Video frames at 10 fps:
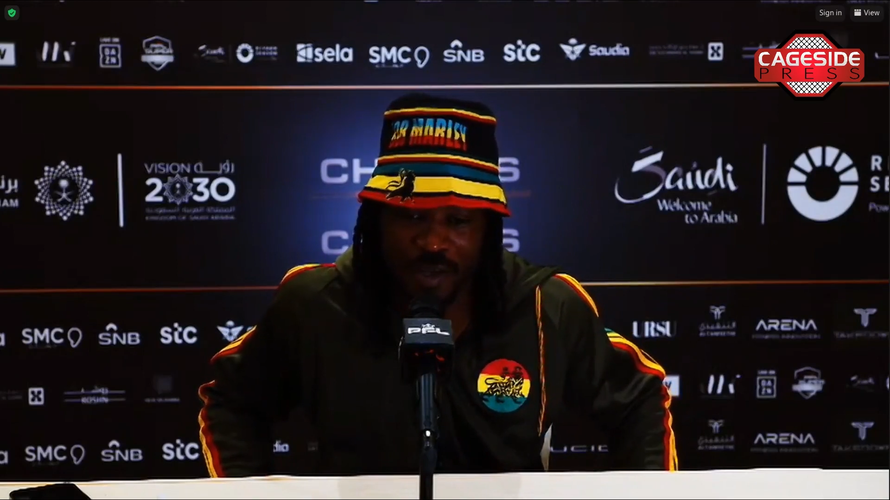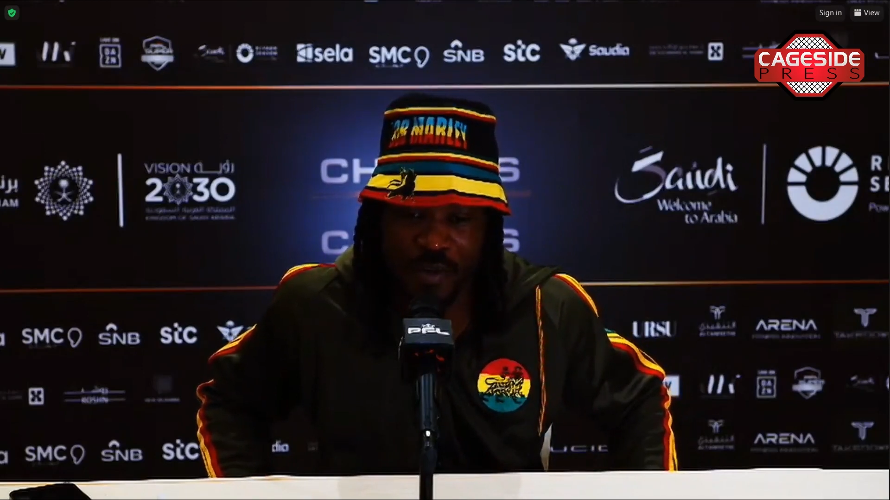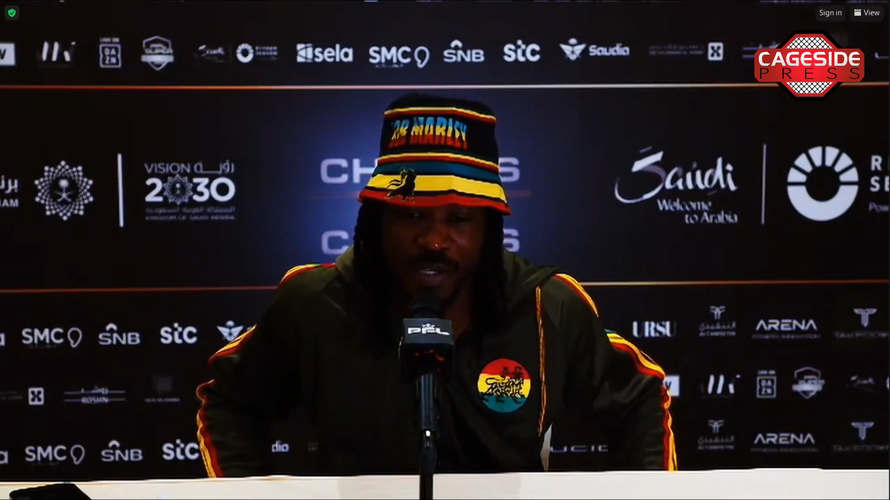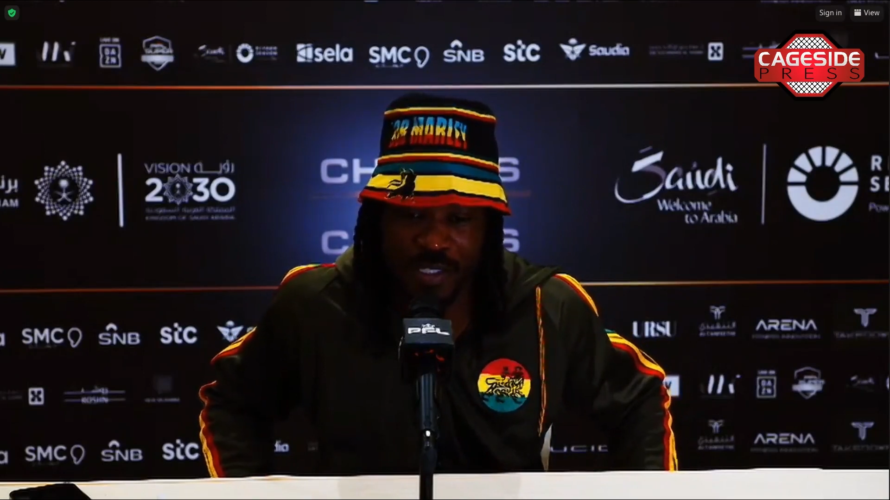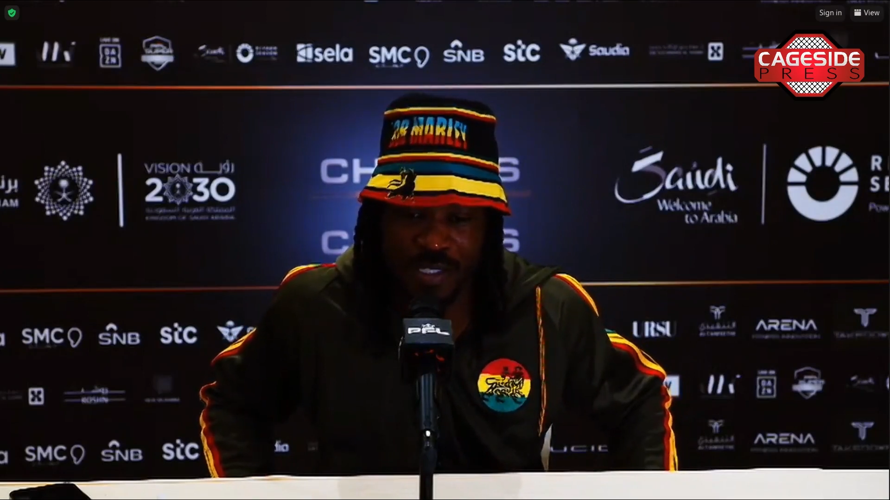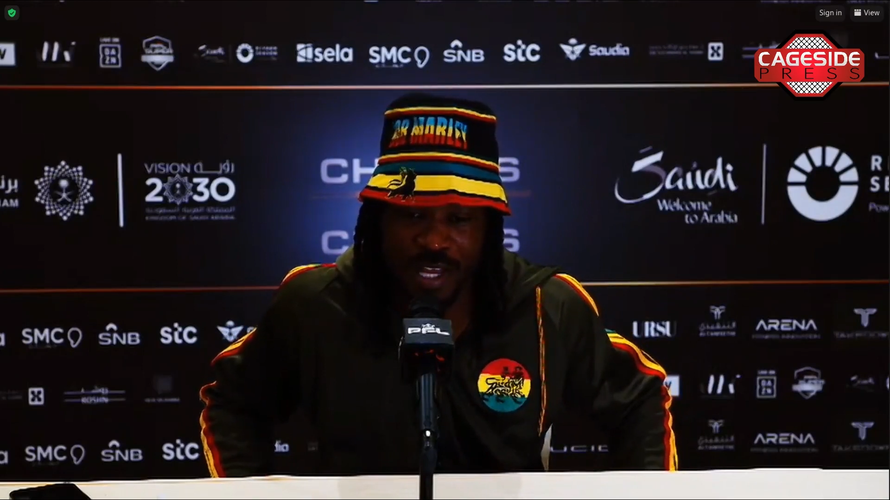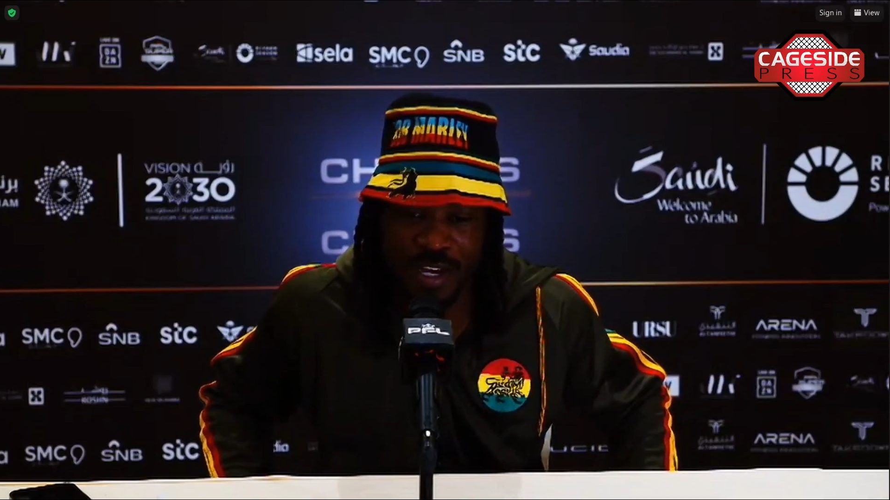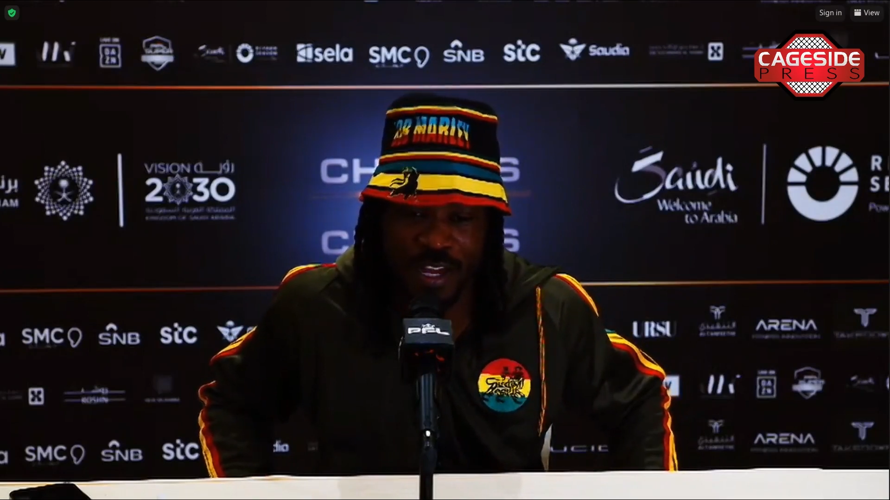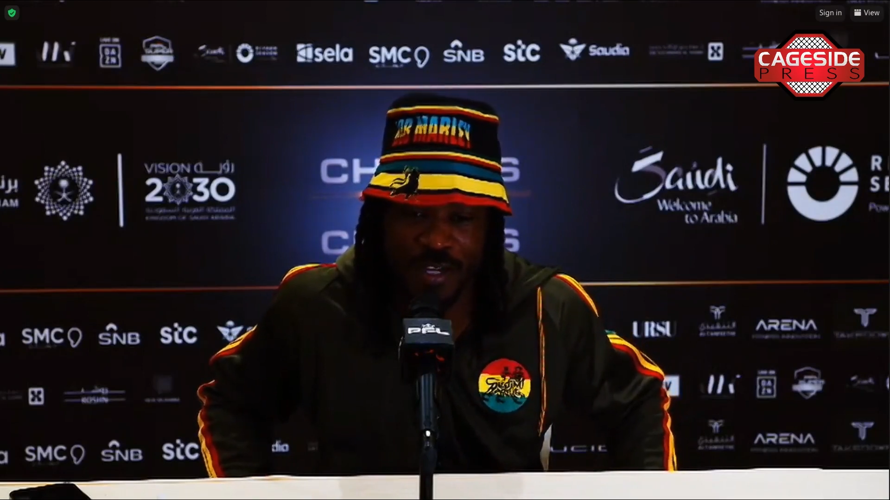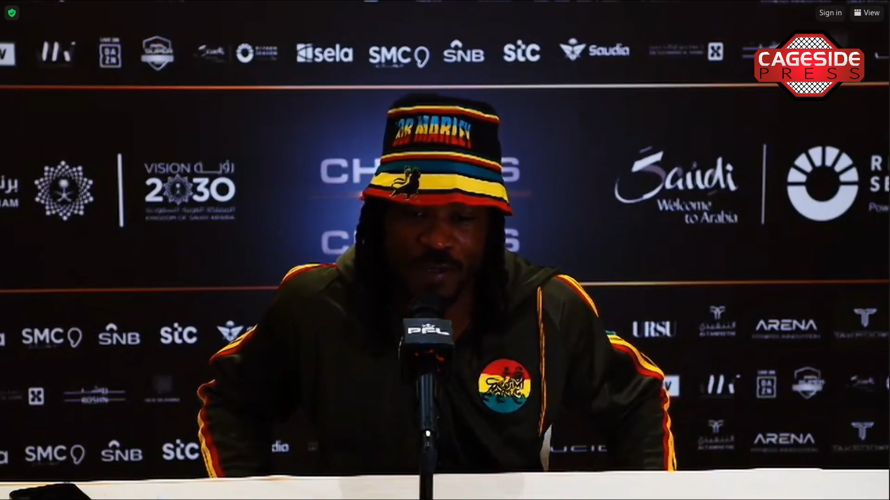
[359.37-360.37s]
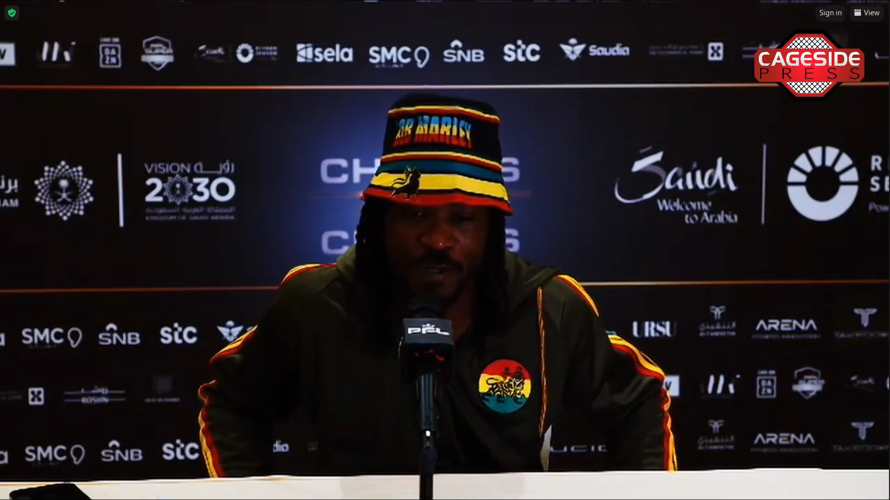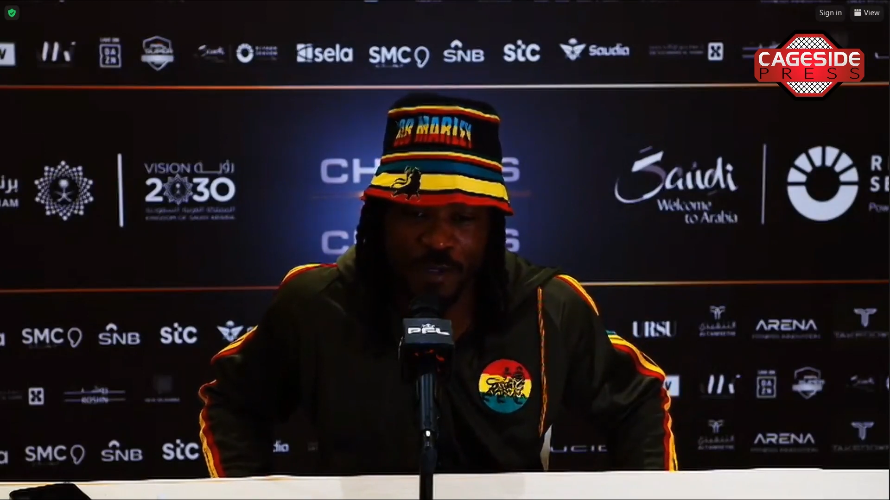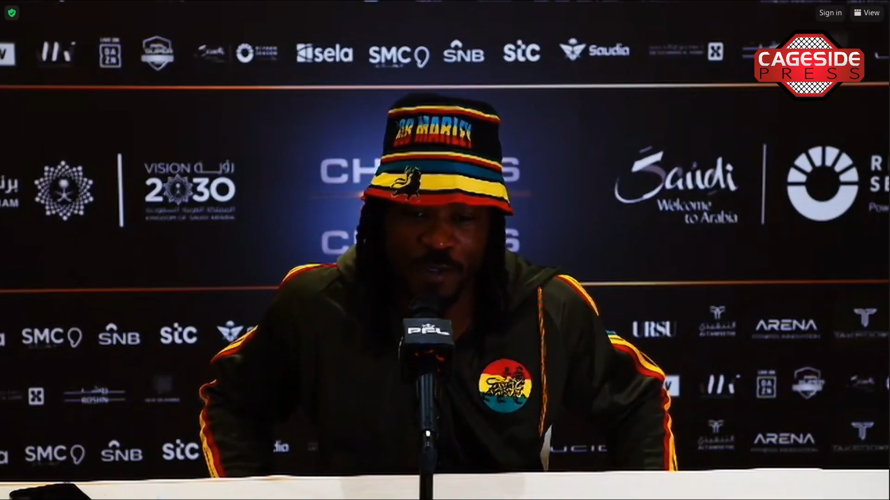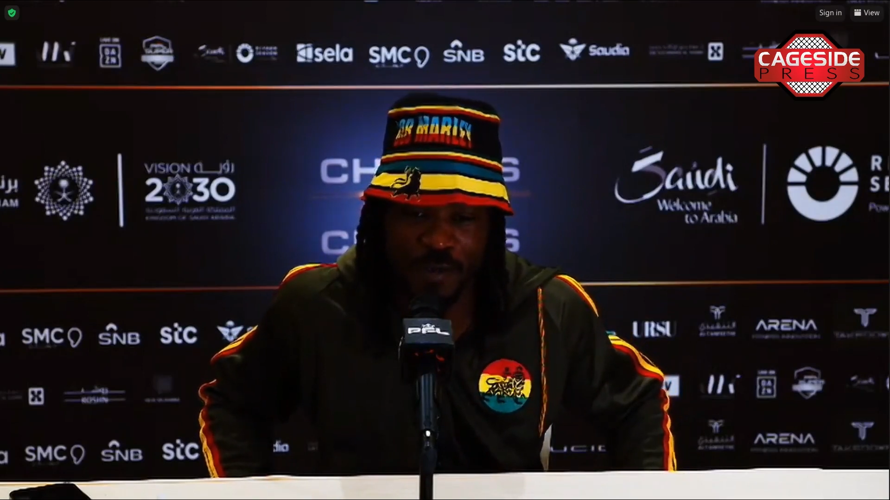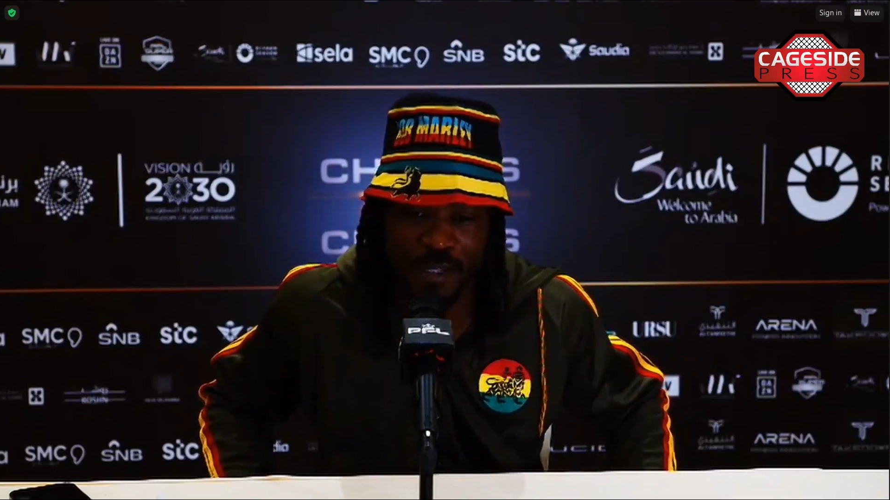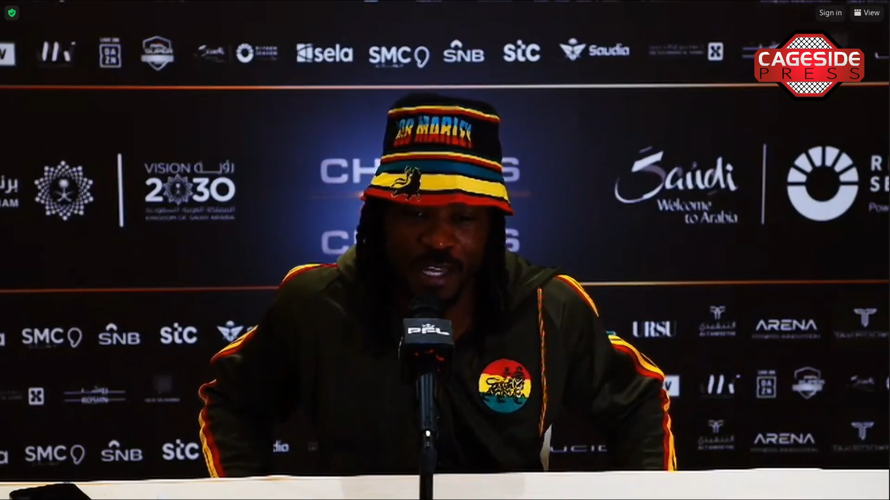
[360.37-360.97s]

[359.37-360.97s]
was that night, you know.